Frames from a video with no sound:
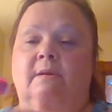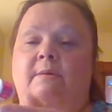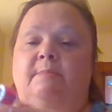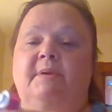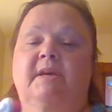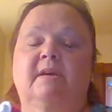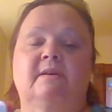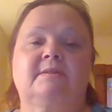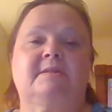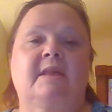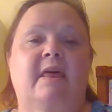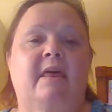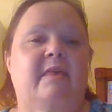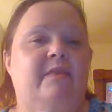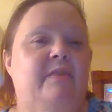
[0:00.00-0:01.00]
because
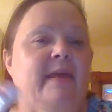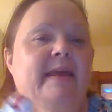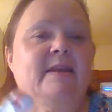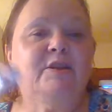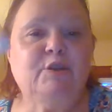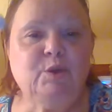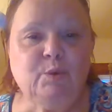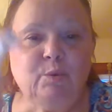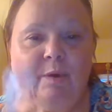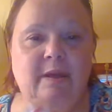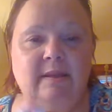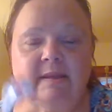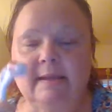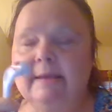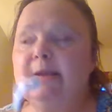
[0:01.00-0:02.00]
they do a
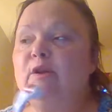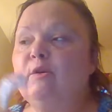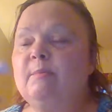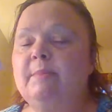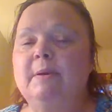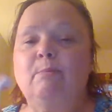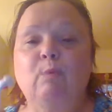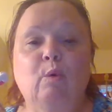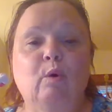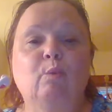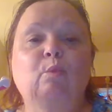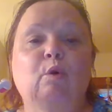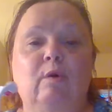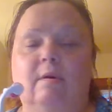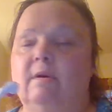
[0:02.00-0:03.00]
little bit more
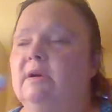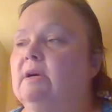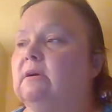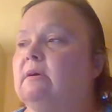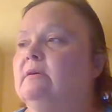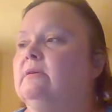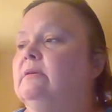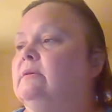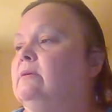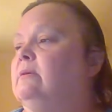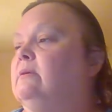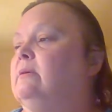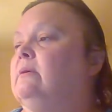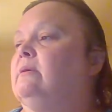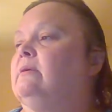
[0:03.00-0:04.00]
work
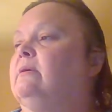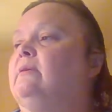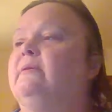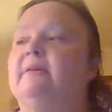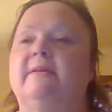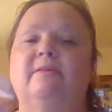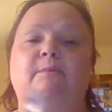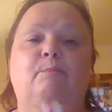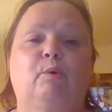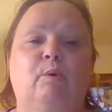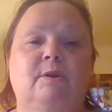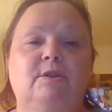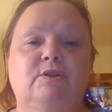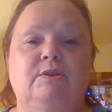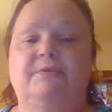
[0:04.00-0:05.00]
than the
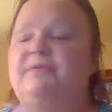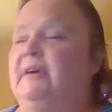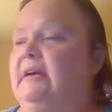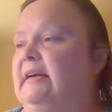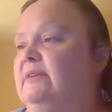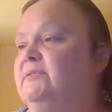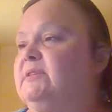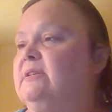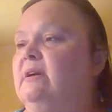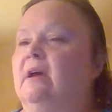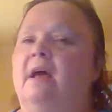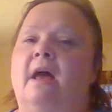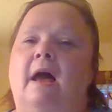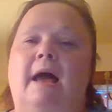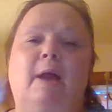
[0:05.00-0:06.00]
0.25s.
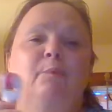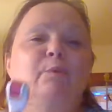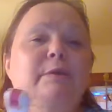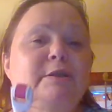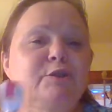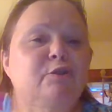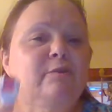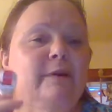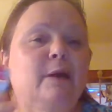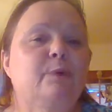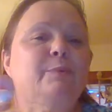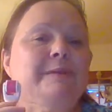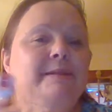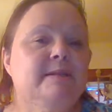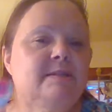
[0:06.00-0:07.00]
I would start out
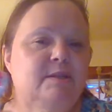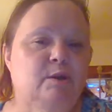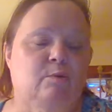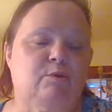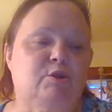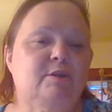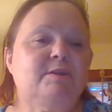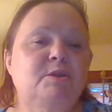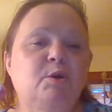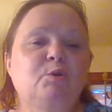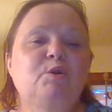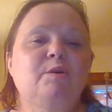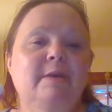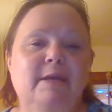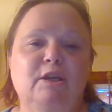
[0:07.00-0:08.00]
with this though, just so
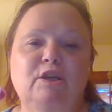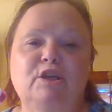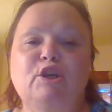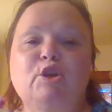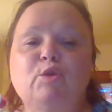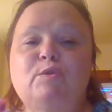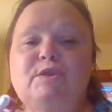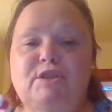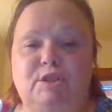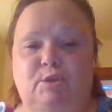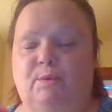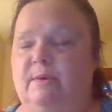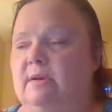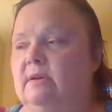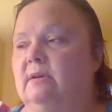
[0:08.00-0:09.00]
you get used
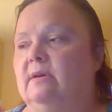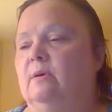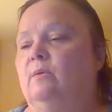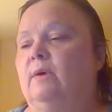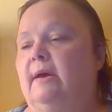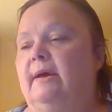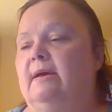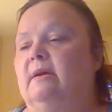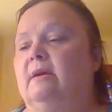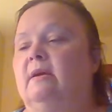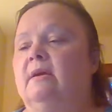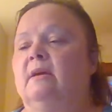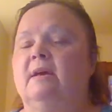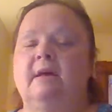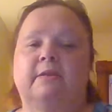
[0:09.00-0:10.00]
to it, okay?
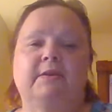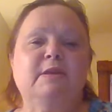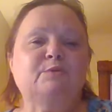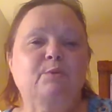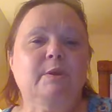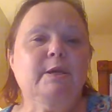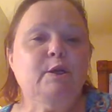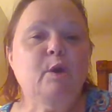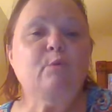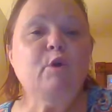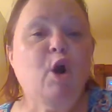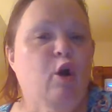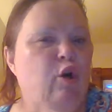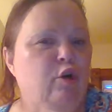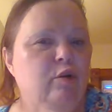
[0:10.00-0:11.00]
These really don't
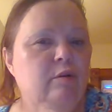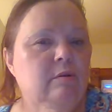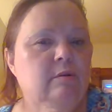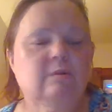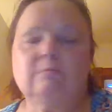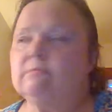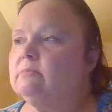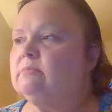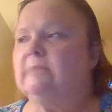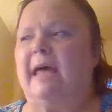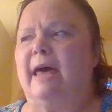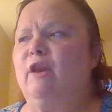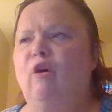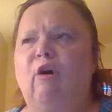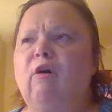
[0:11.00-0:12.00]
hurt
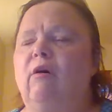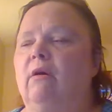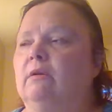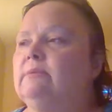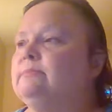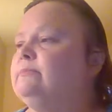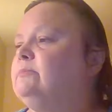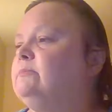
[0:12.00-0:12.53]
at all.